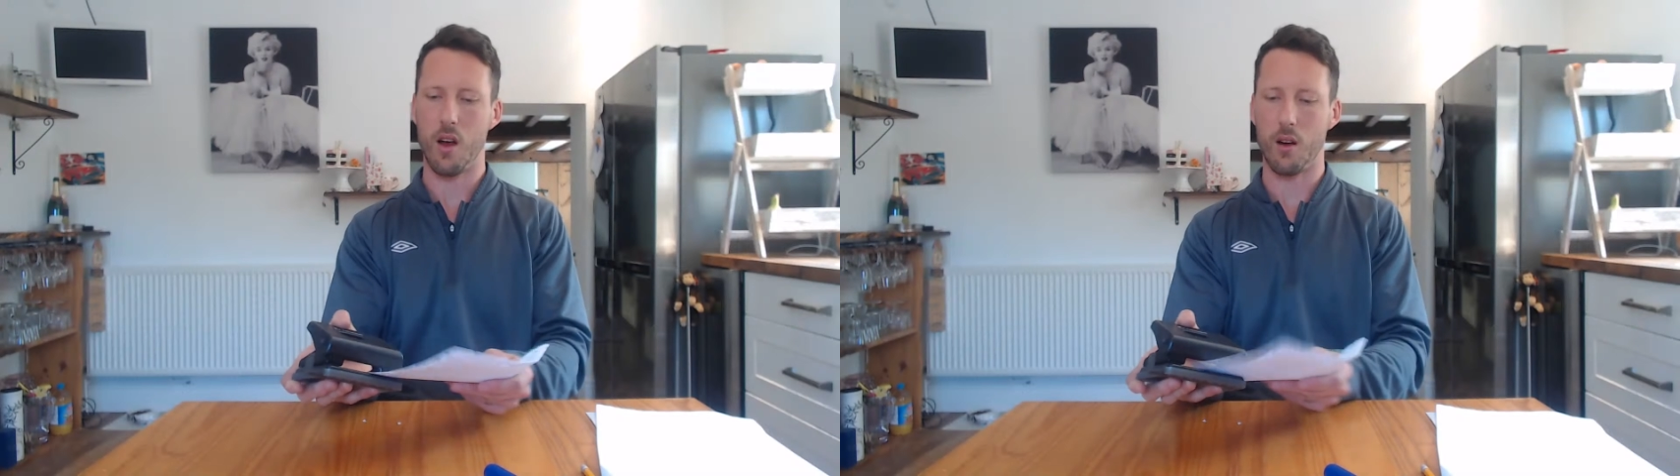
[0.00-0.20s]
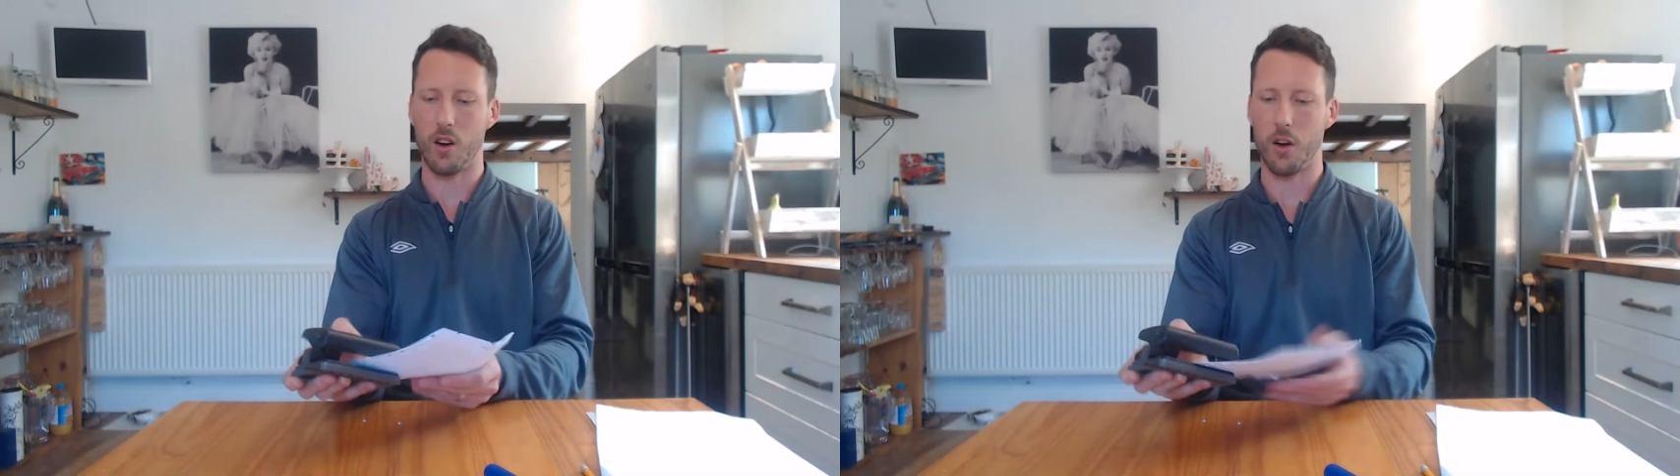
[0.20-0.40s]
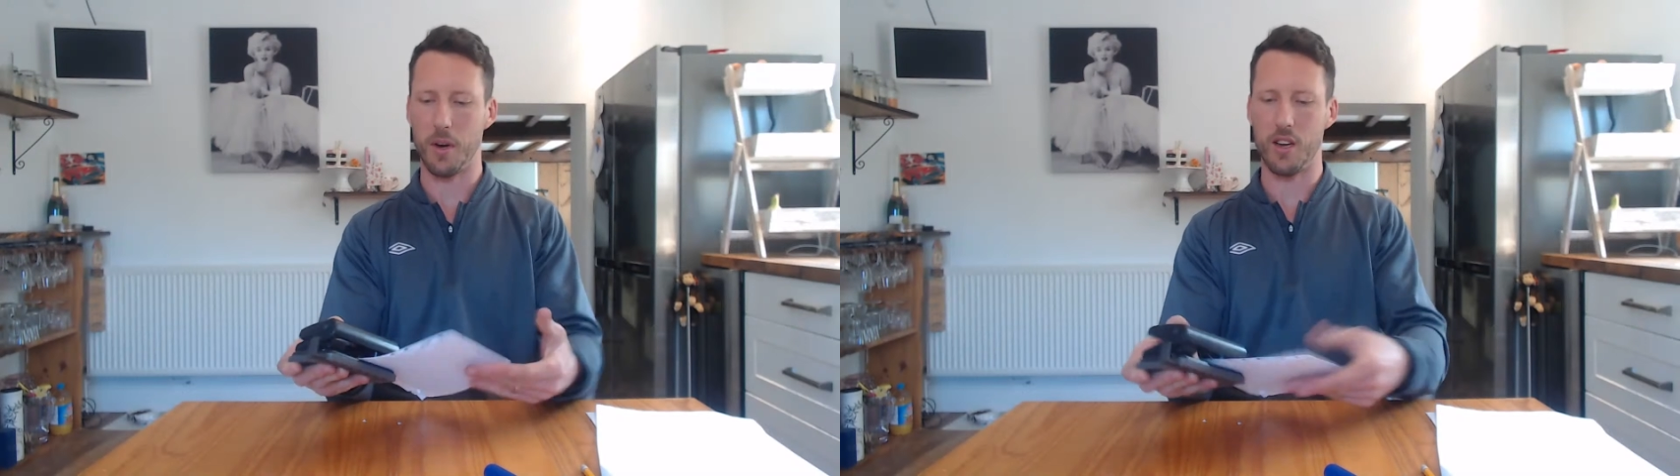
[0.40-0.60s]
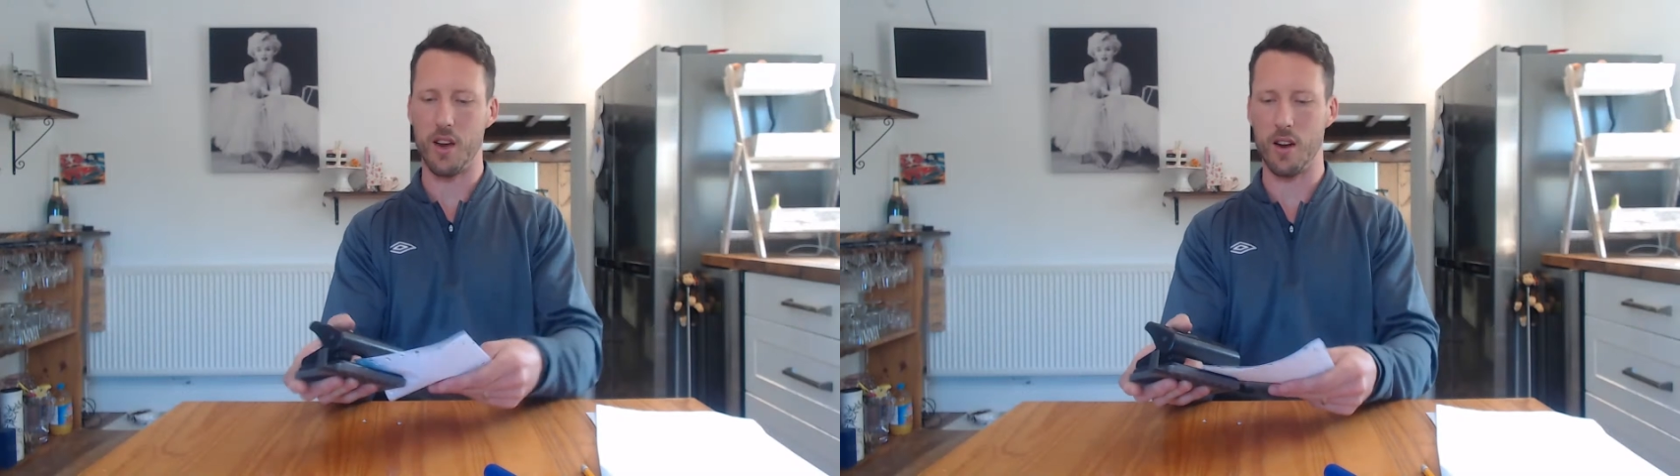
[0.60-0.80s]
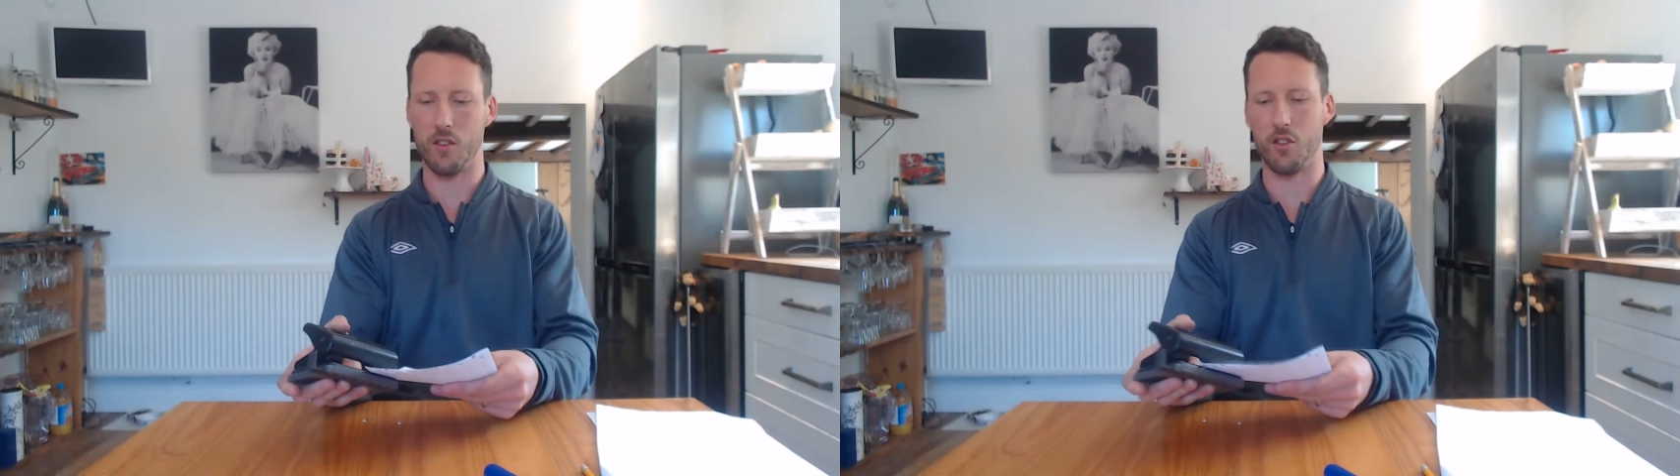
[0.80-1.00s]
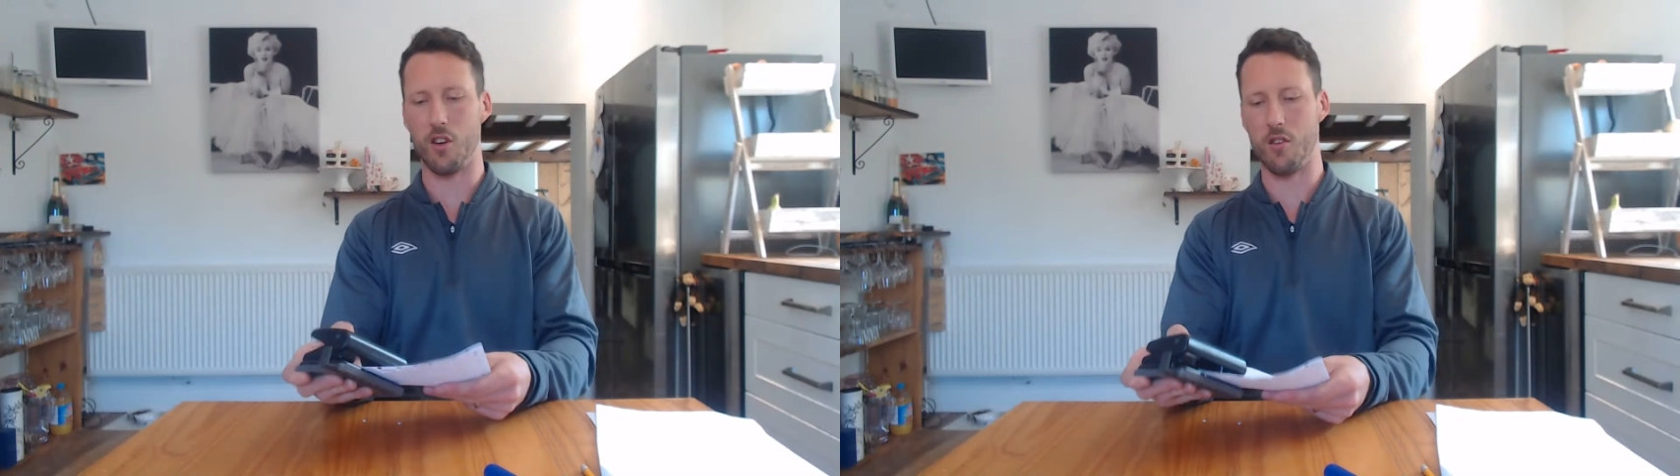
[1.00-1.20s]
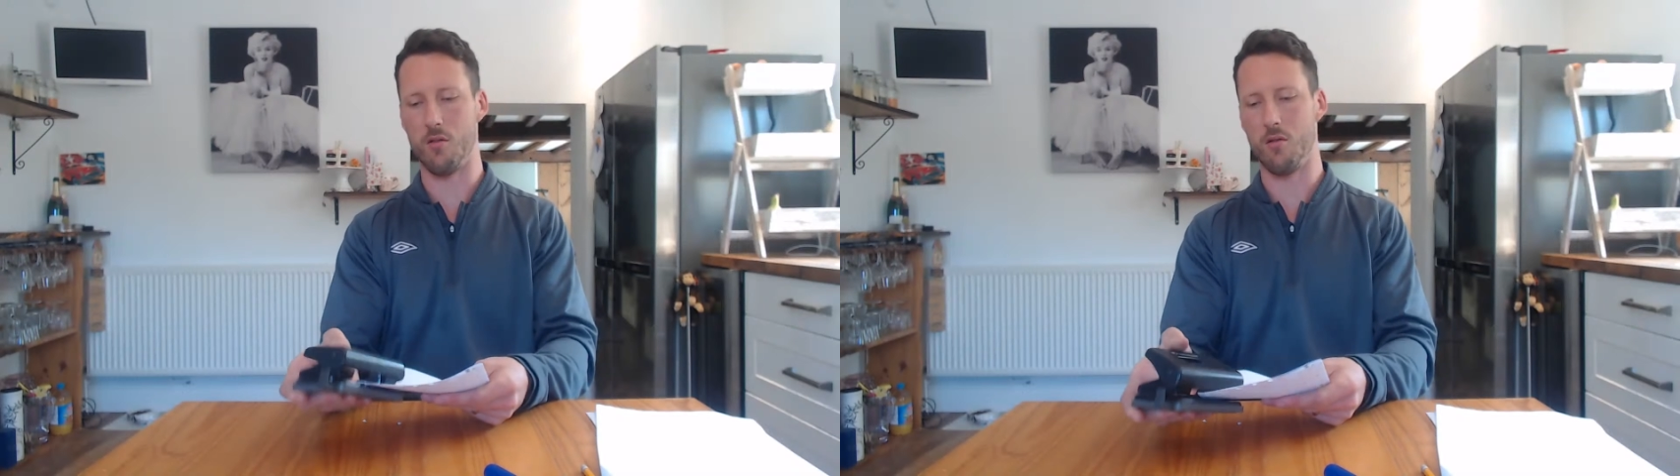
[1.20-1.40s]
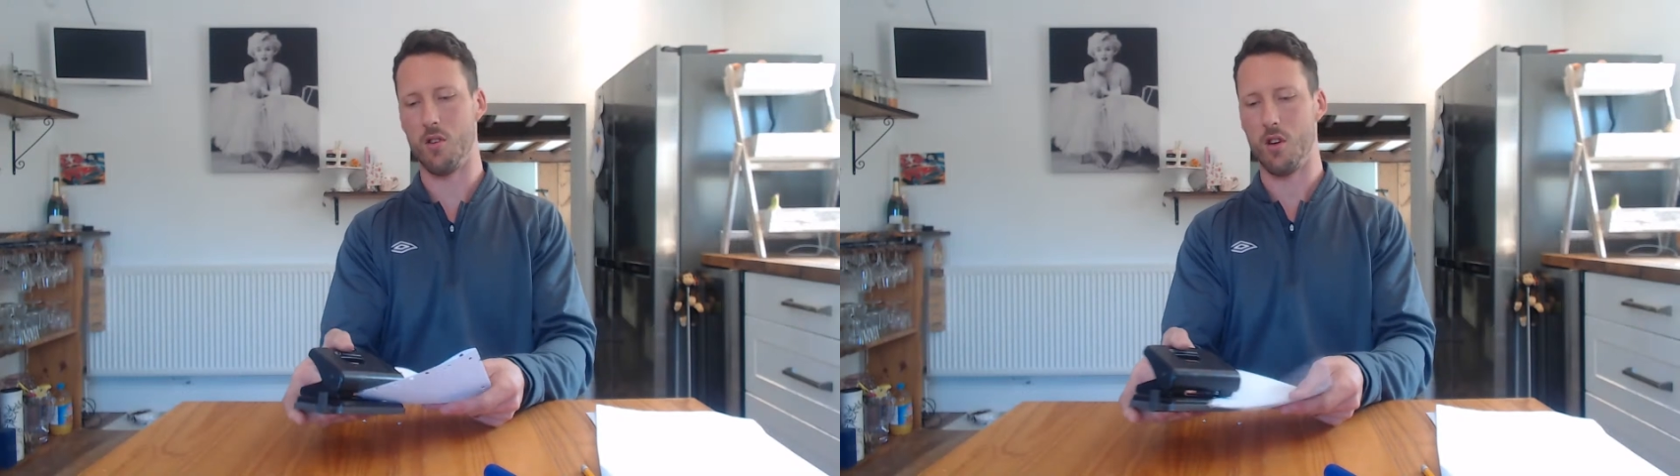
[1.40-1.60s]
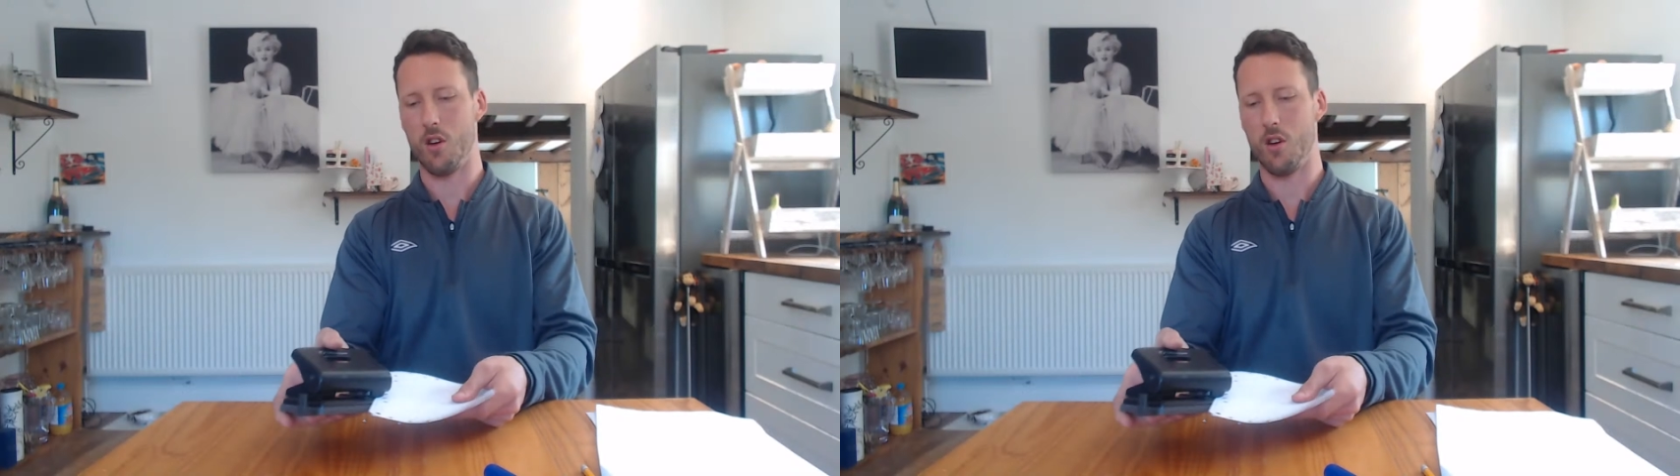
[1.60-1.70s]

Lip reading: I'm going to be done soon.